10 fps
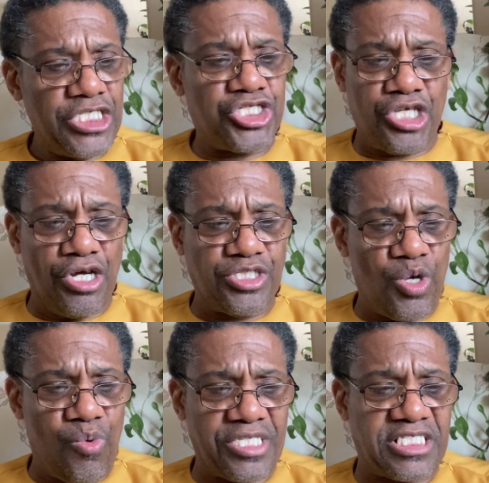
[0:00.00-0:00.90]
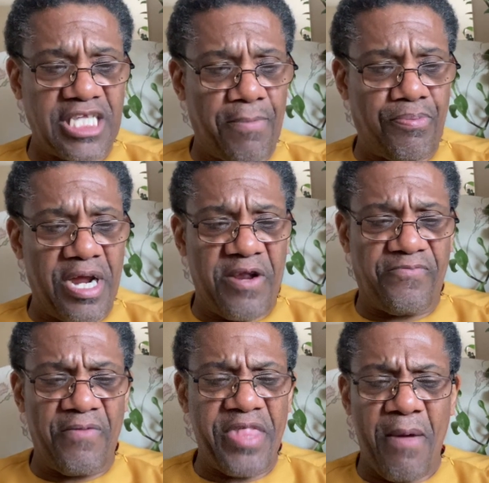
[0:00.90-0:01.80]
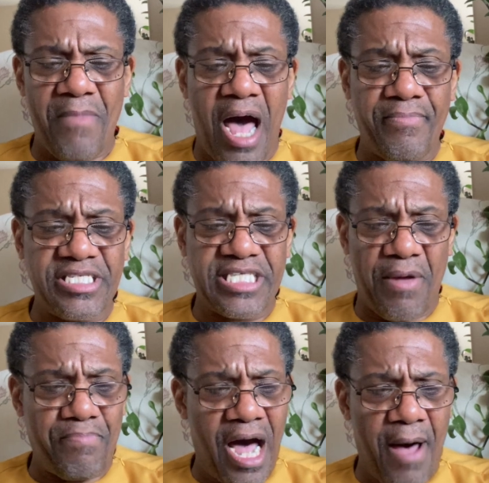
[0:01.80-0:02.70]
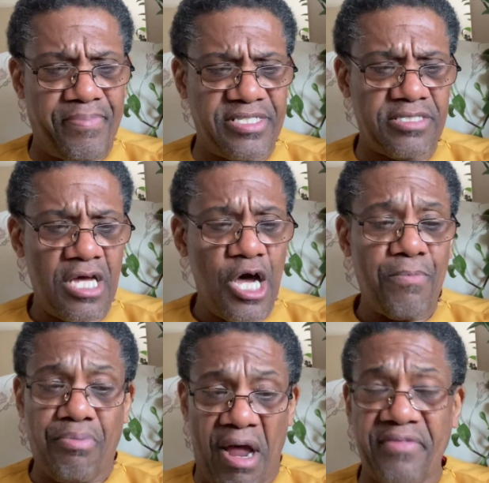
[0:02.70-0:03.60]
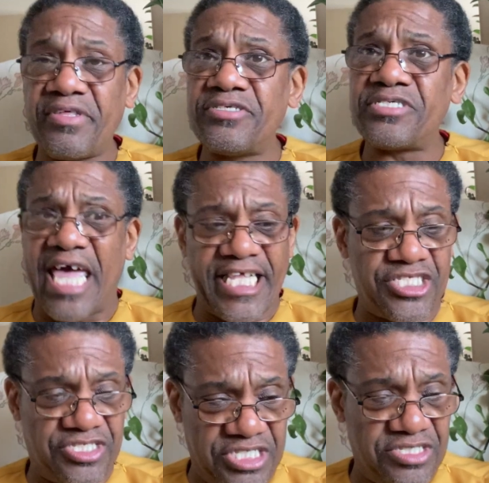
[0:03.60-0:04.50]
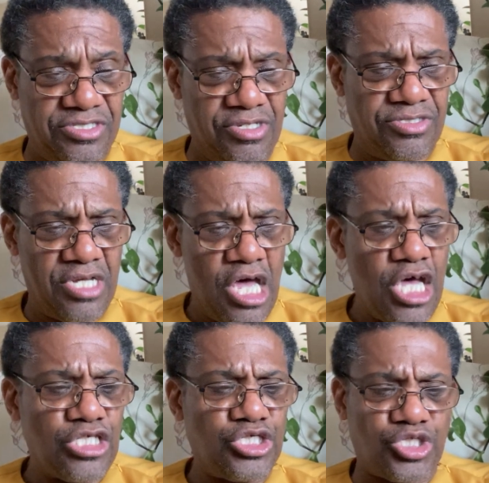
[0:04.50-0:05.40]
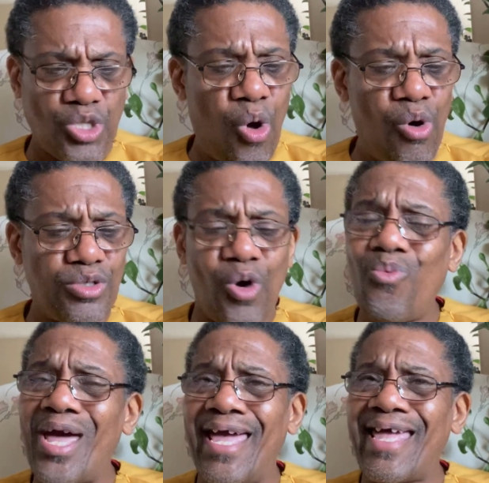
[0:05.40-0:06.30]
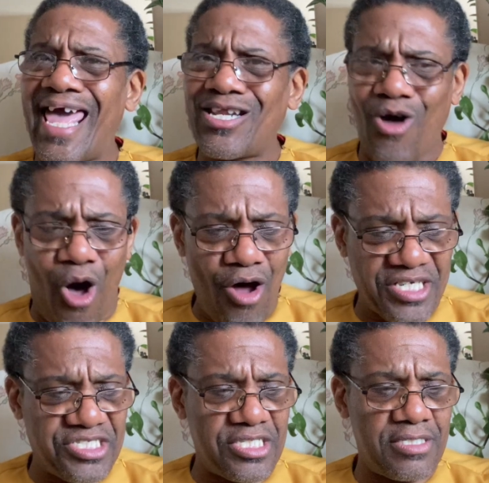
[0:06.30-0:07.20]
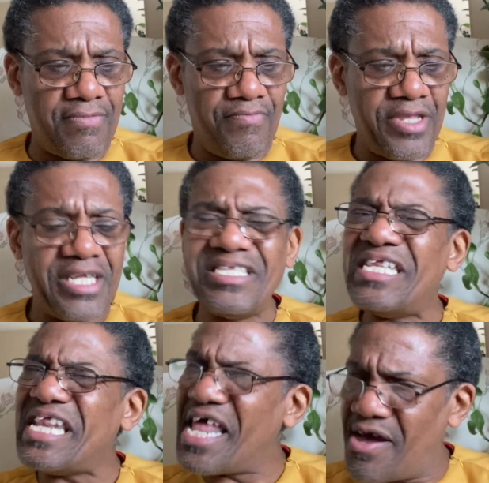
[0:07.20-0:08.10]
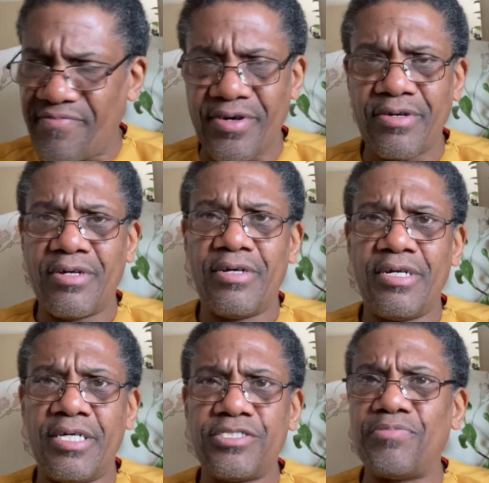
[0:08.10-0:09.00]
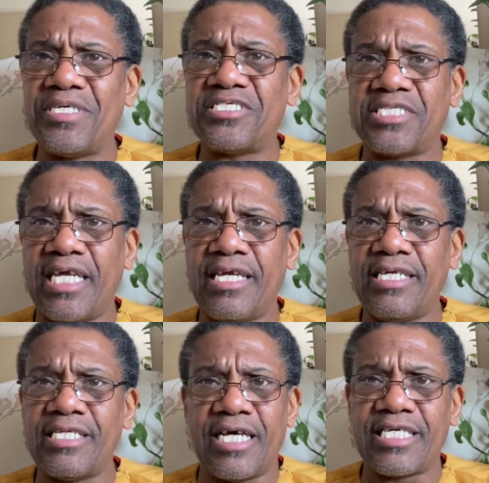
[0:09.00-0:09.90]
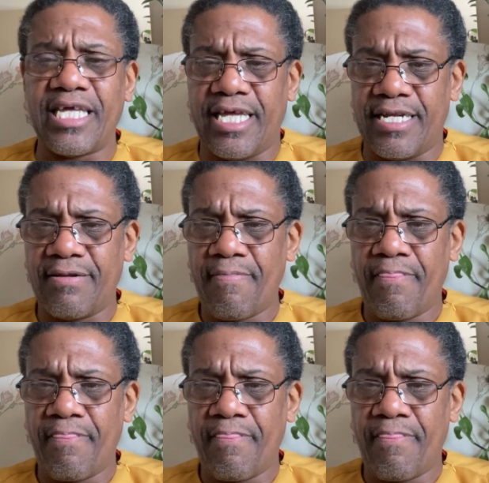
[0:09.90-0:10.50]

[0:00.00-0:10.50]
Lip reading: Children were separated from their mamas and papas, brothers and sisters, sold away at auction, never to be seen again.